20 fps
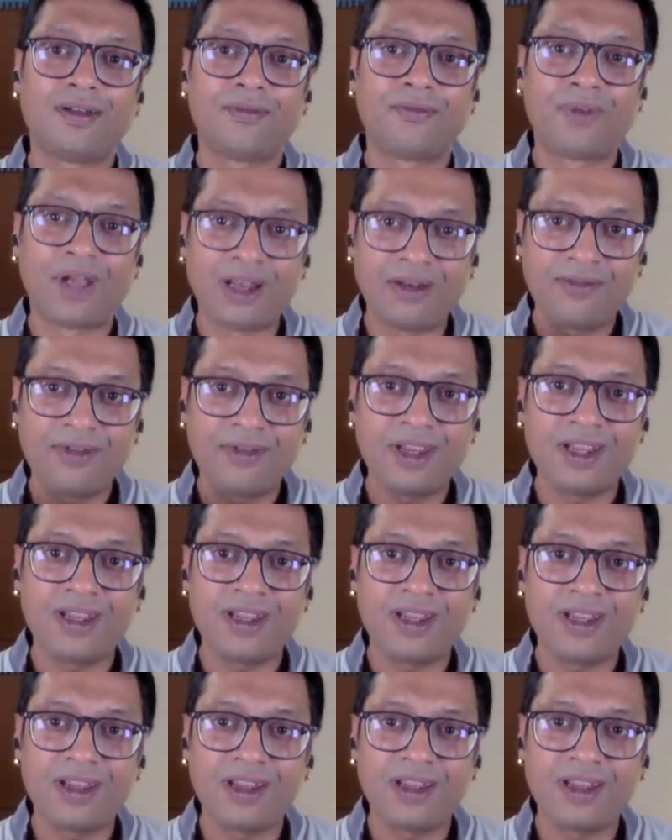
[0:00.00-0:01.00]
when
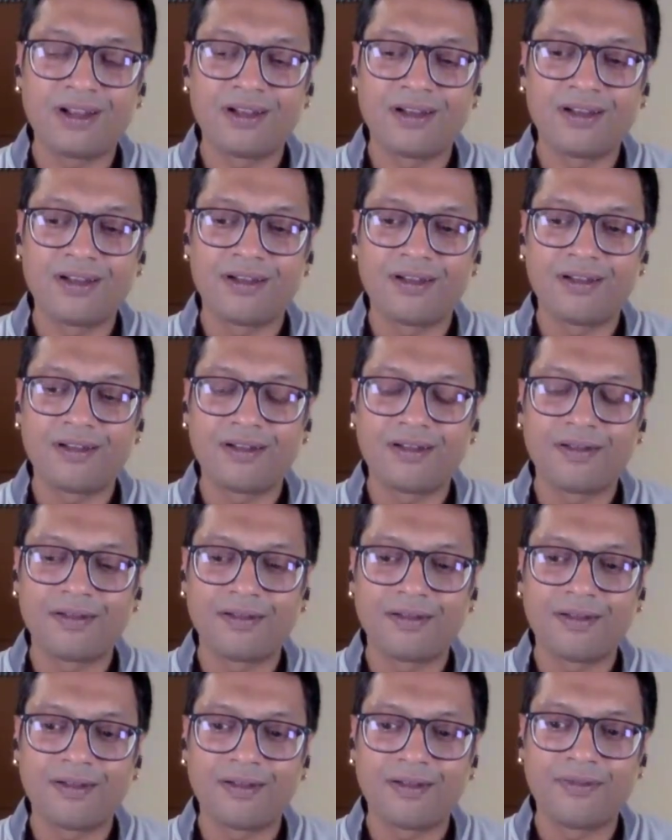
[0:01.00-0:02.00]
we
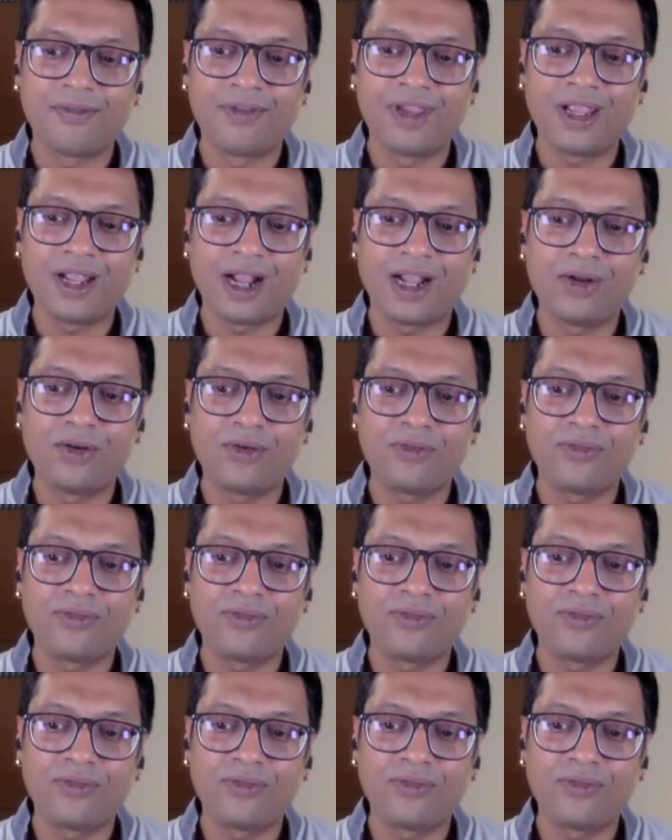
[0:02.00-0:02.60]
kind